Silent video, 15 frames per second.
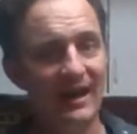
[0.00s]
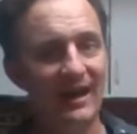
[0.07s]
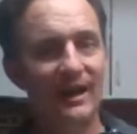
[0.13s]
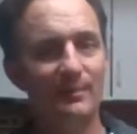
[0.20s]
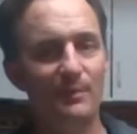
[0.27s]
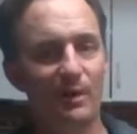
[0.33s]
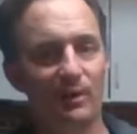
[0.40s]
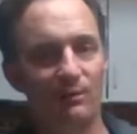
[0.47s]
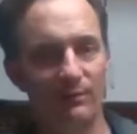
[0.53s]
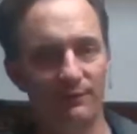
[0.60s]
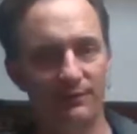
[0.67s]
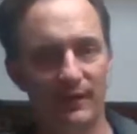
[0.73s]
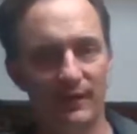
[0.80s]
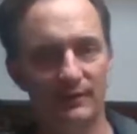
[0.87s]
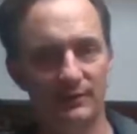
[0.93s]
are
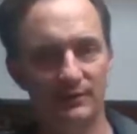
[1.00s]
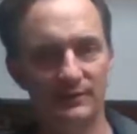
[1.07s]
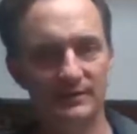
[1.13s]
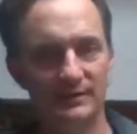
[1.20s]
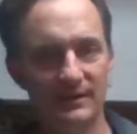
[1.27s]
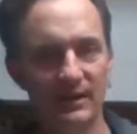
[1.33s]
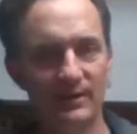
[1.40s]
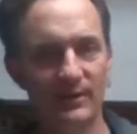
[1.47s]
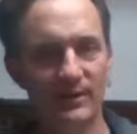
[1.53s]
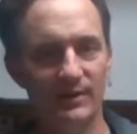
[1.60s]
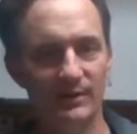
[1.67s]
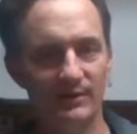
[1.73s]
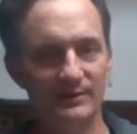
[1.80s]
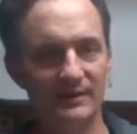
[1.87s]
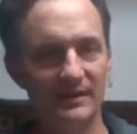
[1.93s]
reflectors. There we
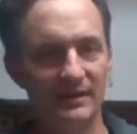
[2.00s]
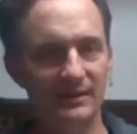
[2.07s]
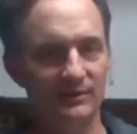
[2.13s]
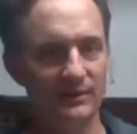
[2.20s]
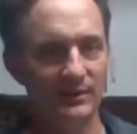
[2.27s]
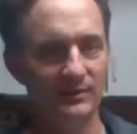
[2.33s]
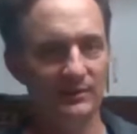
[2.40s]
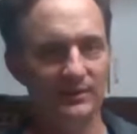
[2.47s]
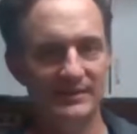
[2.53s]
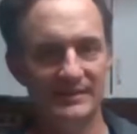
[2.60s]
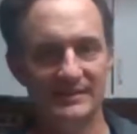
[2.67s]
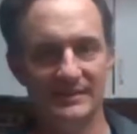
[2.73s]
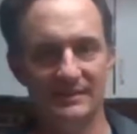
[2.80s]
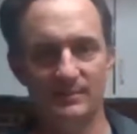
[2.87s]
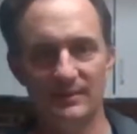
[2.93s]
go. There we go. You can
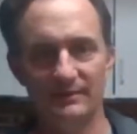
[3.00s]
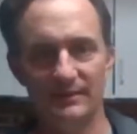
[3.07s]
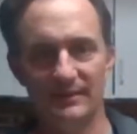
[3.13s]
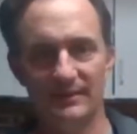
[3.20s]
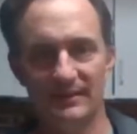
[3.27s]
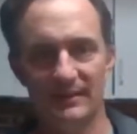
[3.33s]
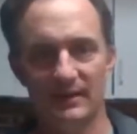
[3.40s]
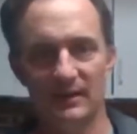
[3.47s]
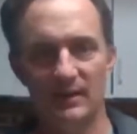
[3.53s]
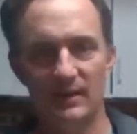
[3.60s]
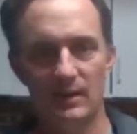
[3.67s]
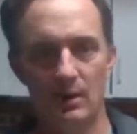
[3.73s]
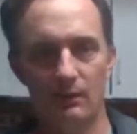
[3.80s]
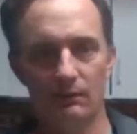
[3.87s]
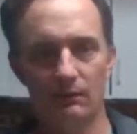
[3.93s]
see a bit of it in there.
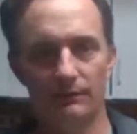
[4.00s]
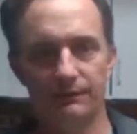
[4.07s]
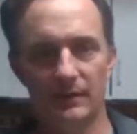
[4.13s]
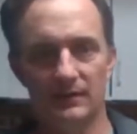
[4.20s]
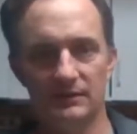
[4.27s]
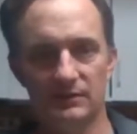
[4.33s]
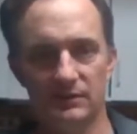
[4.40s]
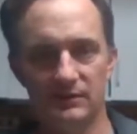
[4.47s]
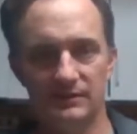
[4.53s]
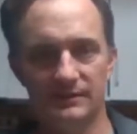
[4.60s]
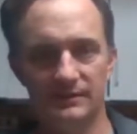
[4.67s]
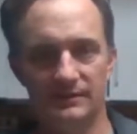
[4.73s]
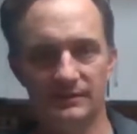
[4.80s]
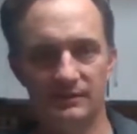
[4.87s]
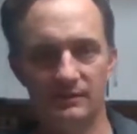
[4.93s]

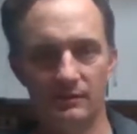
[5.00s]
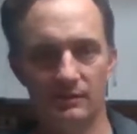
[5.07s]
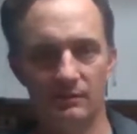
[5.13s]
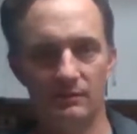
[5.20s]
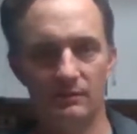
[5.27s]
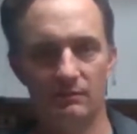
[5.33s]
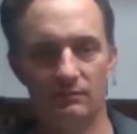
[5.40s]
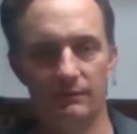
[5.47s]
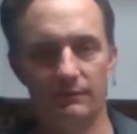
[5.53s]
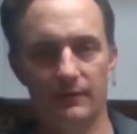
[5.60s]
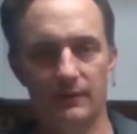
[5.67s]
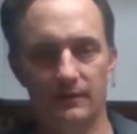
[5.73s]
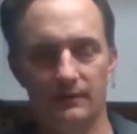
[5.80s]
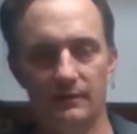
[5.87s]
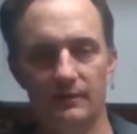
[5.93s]
Reflectors
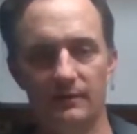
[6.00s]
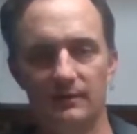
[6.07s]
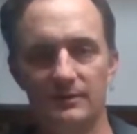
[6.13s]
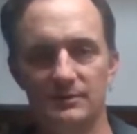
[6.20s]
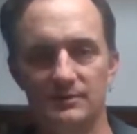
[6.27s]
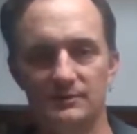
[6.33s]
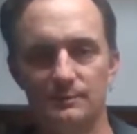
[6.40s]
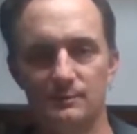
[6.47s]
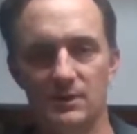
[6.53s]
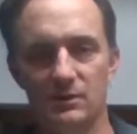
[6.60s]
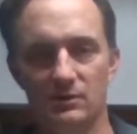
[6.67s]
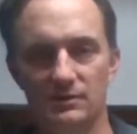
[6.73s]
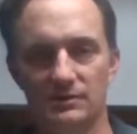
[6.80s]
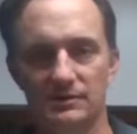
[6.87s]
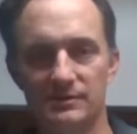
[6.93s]
reflect. They use
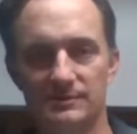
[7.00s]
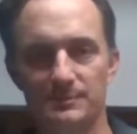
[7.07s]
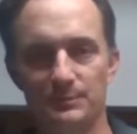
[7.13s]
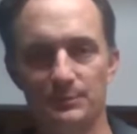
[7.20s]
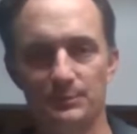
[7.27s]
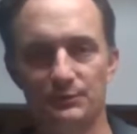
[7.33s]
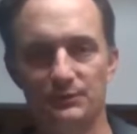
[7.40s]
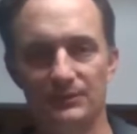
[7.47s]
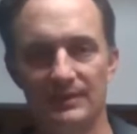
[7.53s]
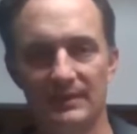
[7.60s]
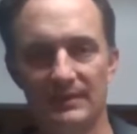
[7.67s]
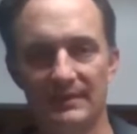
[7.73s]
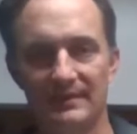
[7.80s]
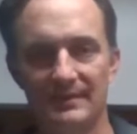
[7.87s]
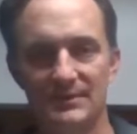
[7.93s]
mirrors.
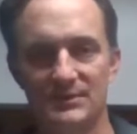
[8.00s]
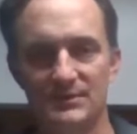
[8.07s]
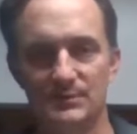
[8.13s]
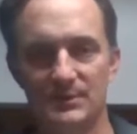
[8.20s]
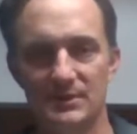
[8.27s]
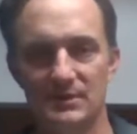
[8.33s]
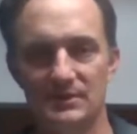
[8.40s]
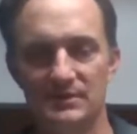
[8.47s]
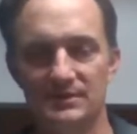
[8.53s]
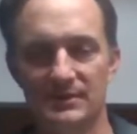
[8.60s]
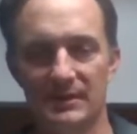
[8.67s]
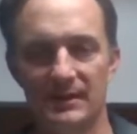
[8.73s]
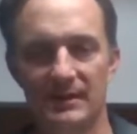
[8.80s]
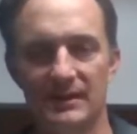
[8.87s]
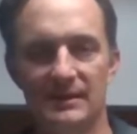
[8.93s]
They use mirrors.
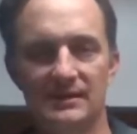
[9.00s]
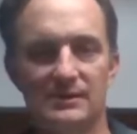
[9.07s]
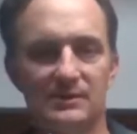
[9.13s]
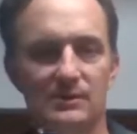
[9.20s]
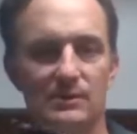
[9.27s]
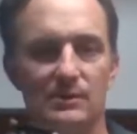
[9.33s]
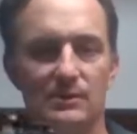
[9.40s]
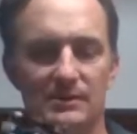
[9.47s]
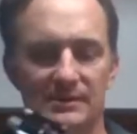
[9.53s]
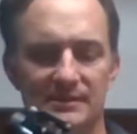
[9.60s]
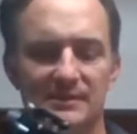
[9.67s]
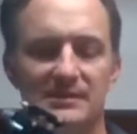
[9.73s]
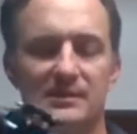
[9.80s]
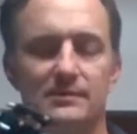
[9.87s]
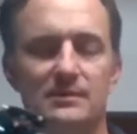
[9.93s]
So this
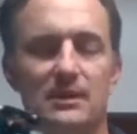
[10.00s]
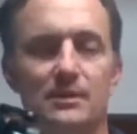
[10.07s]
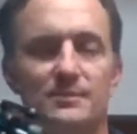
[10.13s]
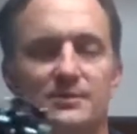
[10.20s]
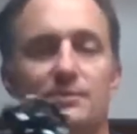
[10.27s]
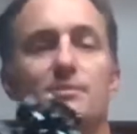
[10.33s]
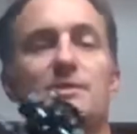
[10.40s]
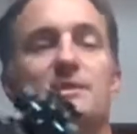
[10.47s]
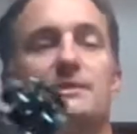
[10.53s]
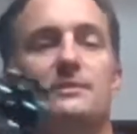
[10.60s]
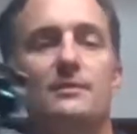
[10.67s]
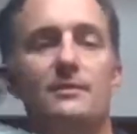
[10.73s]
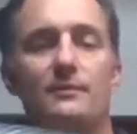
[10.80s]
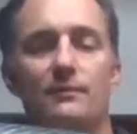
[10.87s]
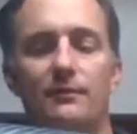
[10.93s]
is a
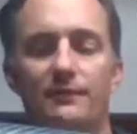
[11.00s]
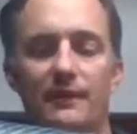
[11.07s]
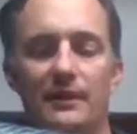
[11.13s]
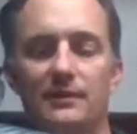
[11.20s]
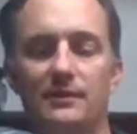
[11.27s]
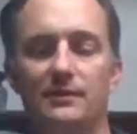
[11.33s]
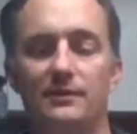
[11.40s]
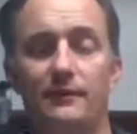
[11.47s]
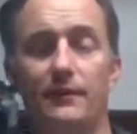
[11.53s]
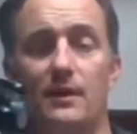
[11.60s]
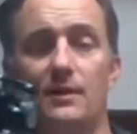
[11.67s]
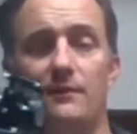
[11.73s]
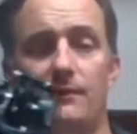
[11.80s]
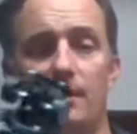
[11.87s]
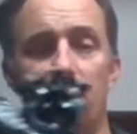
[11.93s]
Dobsonian reflector. It's a
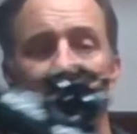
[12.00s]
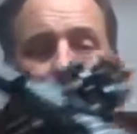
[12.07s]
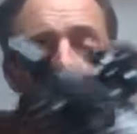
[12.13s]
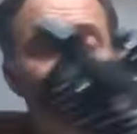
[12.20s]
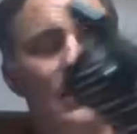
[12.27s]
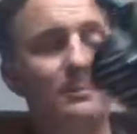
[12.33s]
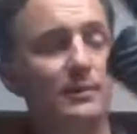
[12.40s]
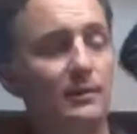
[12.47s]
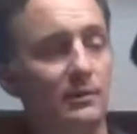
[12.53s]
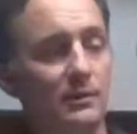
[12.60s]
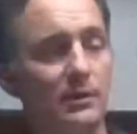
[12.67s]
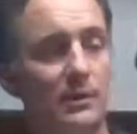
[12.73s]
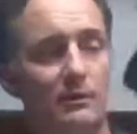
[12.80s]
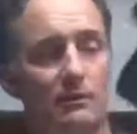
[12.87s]
very, very popular